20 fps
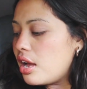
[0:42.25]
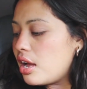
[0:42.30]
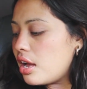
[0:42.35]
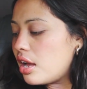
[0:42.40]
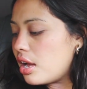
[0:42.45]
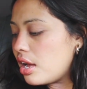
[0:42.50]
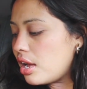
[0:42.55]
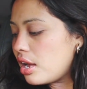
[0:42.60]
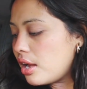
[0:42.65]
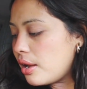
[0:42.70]

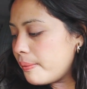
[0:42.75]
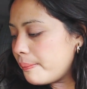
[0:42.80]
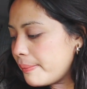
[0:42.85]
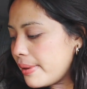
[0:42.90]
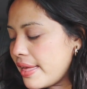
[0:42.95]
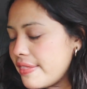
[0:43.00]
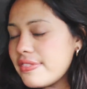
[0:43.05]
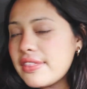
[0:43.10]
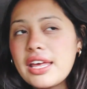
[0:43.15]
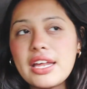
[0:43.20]
Um,
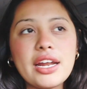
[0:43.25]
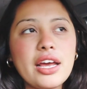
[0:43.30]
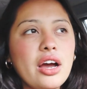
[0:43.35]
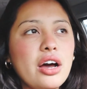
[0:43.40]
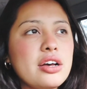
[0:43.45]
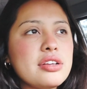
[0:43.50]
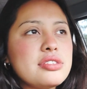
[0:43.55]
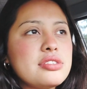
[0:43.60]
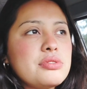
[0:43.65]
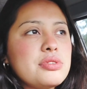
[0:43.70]
and then I
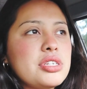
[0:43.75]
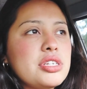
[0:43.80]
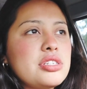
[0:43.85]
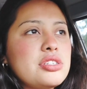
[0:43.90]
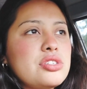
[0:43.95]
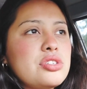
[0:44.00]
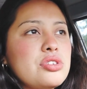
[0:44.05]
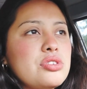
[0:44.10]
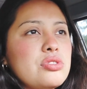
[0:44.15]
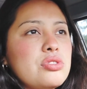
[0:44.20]
also need
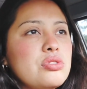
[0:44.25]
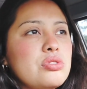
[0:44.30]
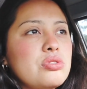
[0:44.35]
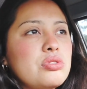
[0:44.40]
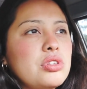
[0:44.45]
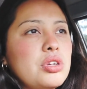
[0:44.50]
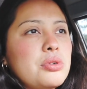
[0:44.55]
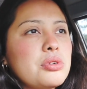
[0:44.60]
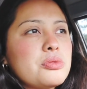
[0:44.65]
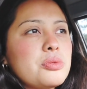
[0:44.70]
to,
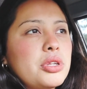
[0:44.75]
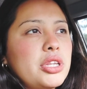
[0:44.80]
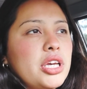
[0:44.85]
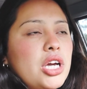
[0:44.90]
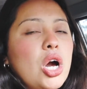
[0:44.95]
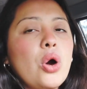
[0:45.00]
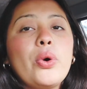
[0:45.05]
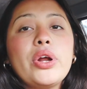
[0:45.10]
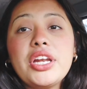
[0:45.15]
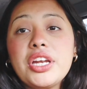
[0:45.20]
there was one
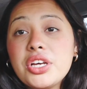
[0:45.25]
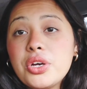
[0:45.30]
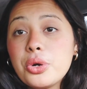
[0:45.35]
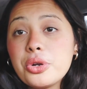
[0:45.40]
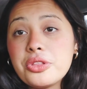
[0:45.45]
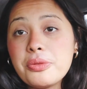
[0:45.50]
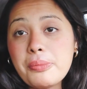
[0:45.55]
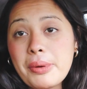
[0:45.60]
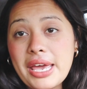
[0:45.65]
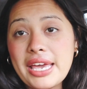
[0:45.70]
thing, oh I need to go to
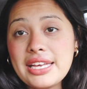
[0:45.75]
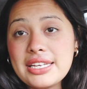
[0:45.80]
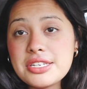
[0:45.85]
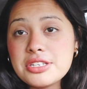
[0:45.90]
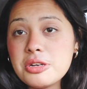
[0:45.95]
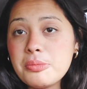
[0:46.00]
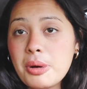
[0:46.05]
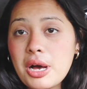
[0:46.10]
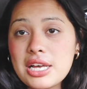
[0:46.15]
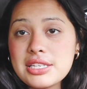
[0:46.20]
the bank to
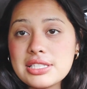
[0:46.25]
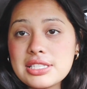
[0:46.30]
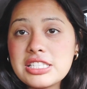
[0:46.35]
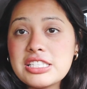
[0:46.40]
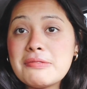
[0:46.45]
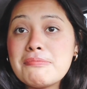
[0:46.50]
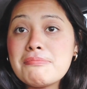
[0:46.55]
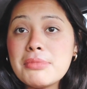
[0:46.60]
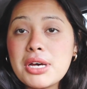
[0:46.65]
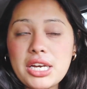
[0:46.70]
deposit
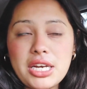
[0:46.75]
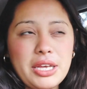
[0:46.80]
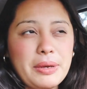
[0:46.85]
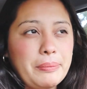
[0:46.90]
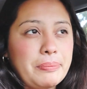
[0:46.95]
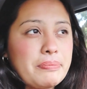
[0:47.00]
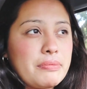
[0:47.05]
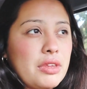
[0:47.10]
some money.